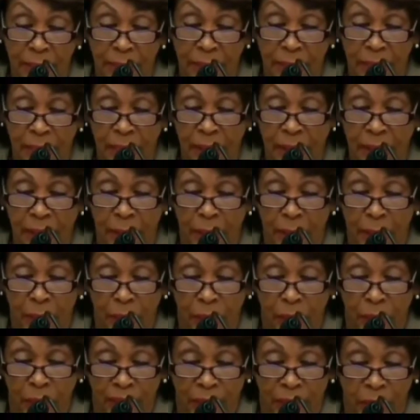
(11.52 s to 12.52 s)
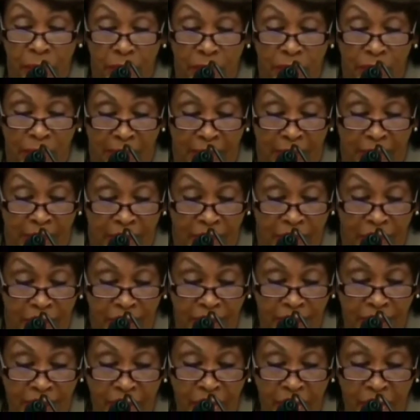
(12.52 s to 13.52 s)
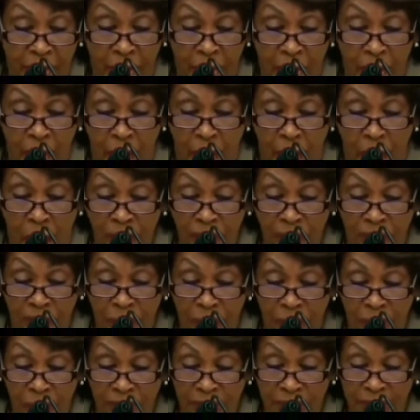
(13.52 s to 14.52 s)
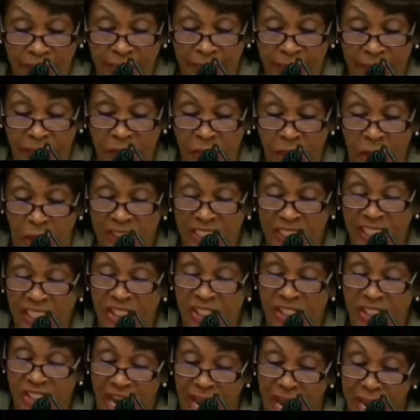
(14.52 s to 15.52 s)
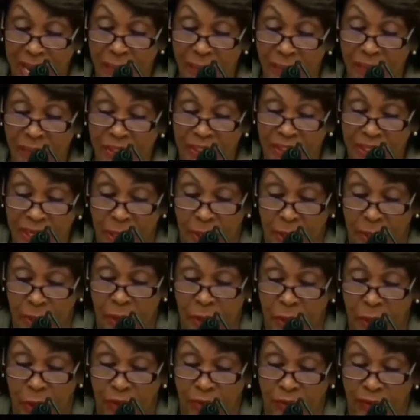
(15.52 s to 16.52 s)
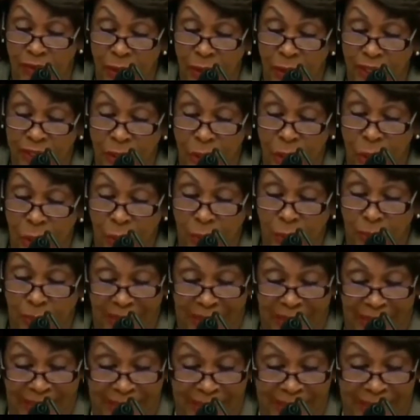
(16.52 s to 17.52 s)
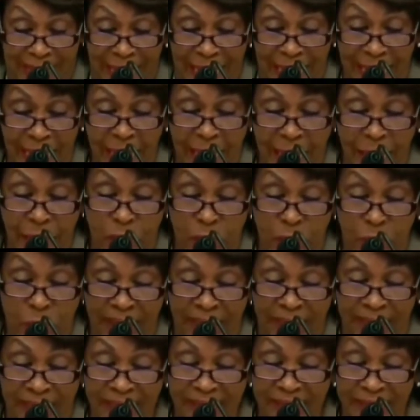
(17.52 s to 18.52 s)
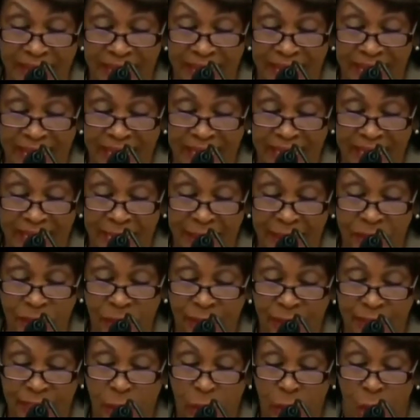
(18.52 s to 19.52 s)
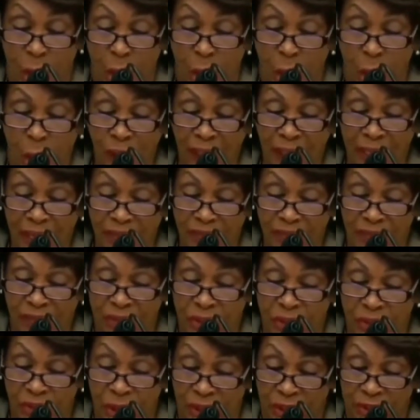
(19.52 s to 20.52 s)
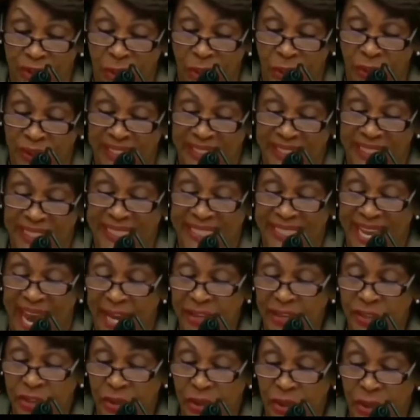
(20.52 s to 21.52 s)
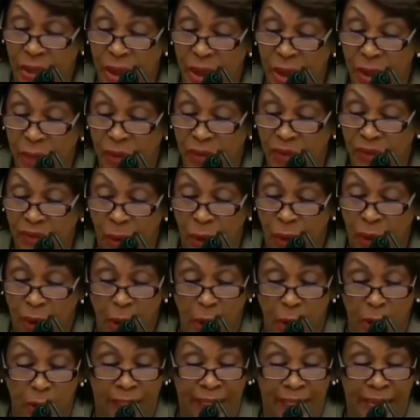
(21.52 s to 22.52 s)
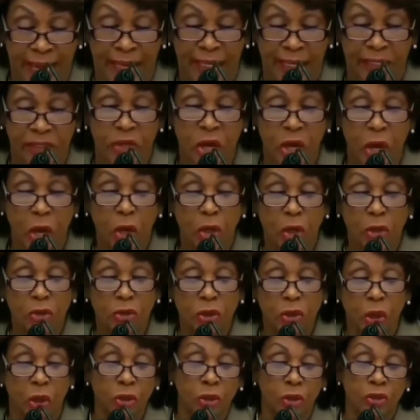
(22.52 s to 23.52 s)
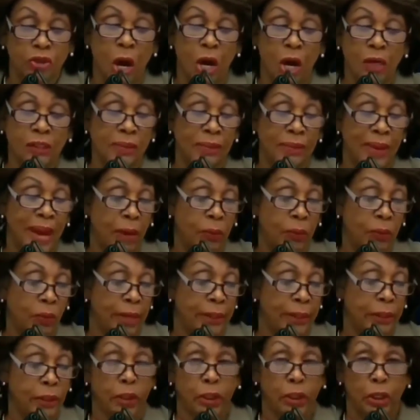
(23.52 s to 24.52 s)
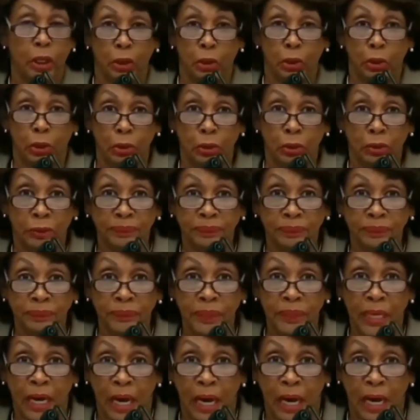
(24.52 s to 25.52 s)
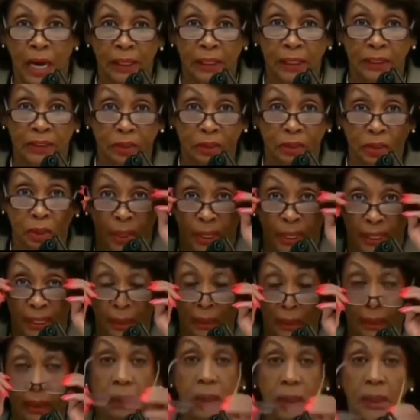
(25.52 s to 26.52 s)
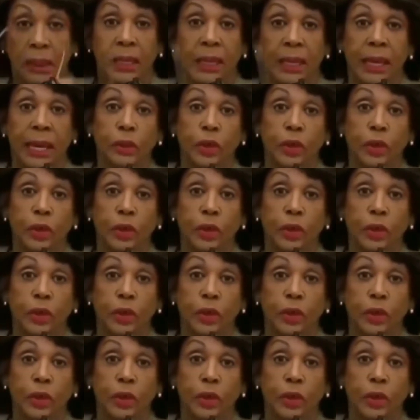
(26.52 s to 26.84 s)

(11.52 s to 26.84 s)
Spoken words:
in Puerto Rico forever." On Thursday, he sought to shame the territory for its own plight. He tweeted, "Electric and all infrastructure was disaster before hurricanes." So you talked about what HUD, is doing